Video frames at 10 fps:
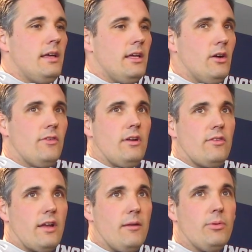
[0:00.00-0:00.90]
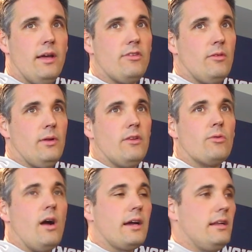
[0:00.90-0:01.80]
you know, it's an exciting place, and when it's
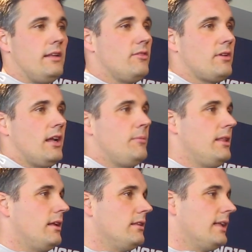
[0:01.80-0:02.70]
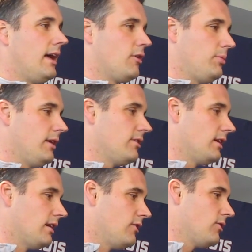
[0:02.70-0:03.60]
rocking, it's got to be the loudest place in
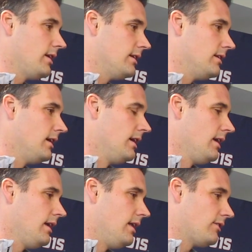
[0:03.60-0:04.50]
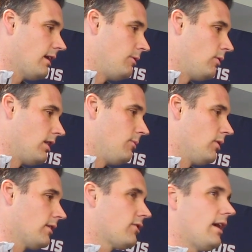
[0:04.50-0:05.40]
the country. it's got to be one of the
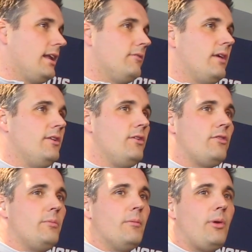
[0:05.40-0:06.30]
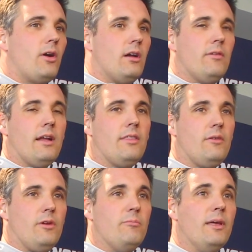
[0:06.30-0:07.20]
more exciting venues to be a part of, and I
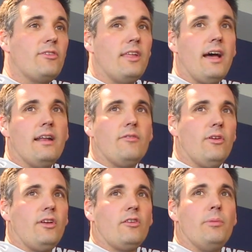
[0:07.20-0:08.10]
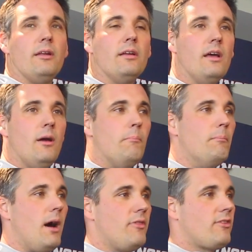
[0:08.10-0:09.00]
think we've missed that. It feels like it's been
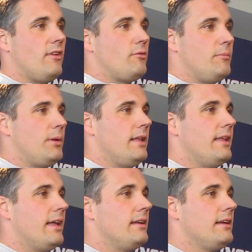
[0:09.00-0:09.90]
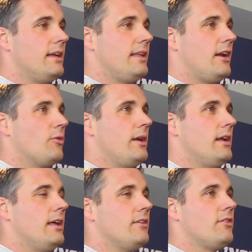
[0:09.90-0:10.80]
months since we played in that in that arena,
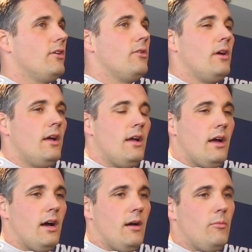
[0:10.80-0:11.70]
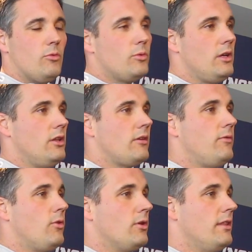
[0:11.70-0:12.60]
and so um, really looking
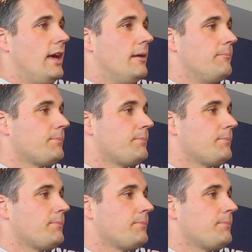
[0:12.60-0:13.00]
forward to that.